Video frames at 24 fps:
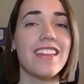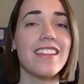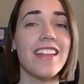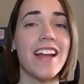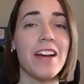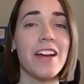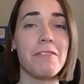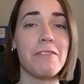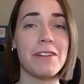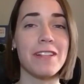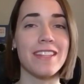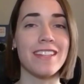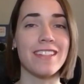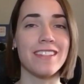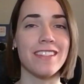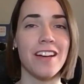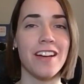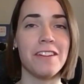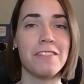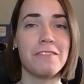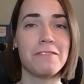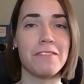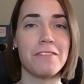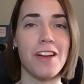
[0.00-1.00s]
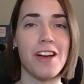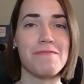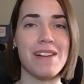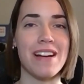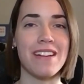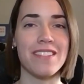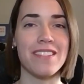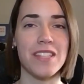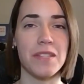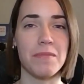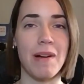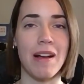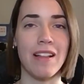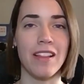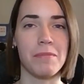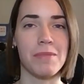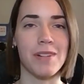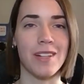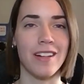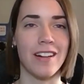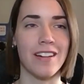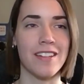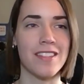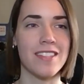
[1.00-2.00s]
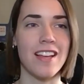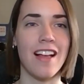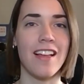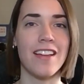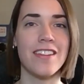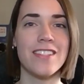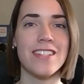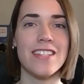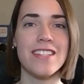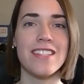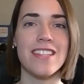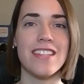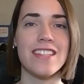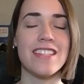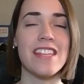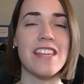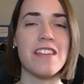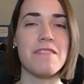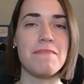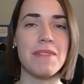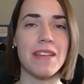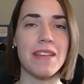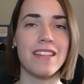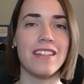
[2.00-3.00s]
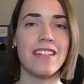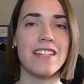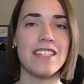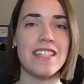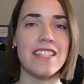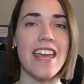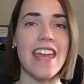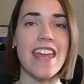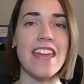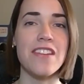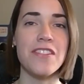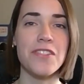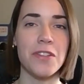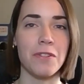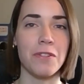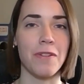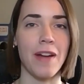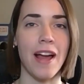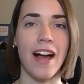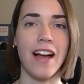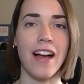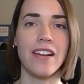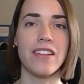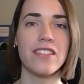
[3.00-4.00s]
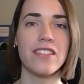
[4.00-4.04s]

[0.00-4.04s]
I really love about small liberal arts colleges is the ability to interact